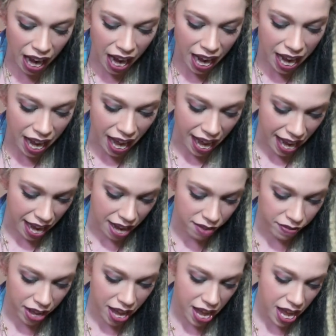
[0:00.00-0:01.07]
I
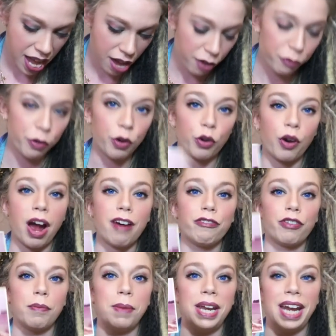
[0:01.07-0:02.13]
have a photograph
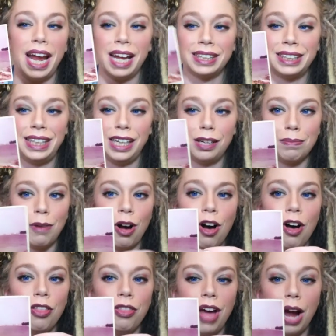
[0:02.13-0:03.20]
from an antique
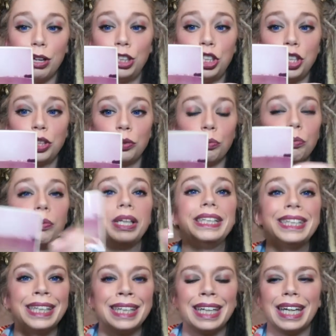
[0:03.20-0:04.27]
mall. I just
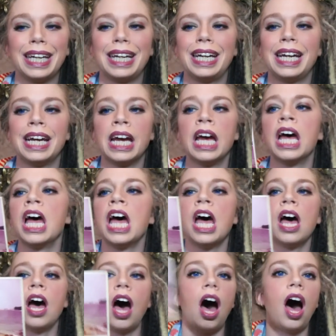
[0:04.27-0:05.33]
recently
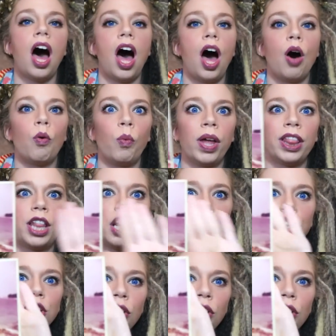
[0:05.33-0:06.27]
uh, went there,